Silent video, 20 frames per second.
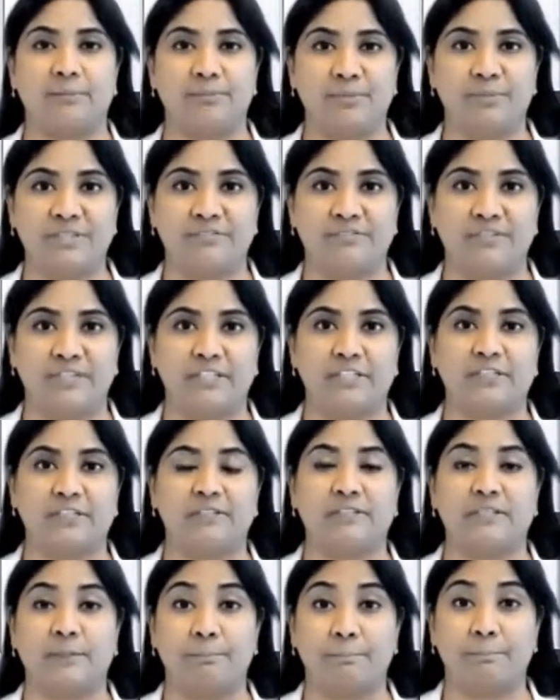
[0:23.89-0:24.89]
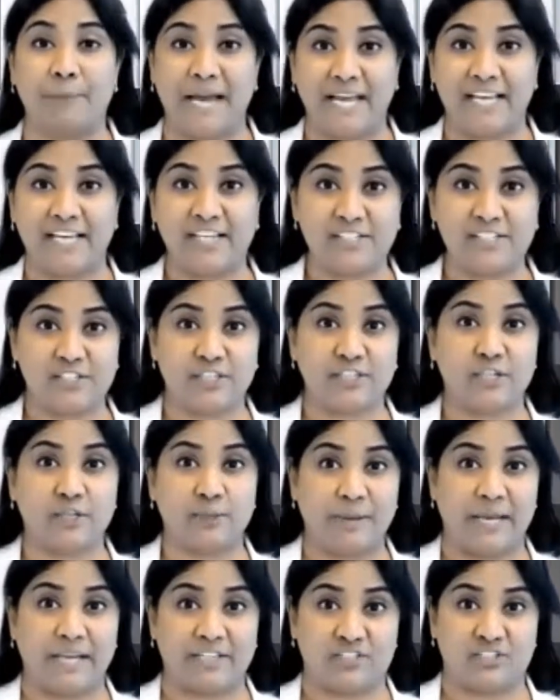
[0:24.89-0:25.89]
between the balance in your
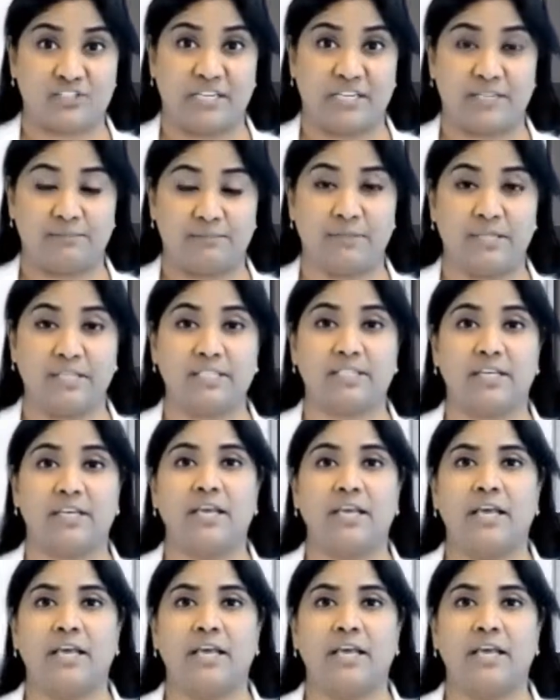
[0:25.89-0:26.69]
bank statement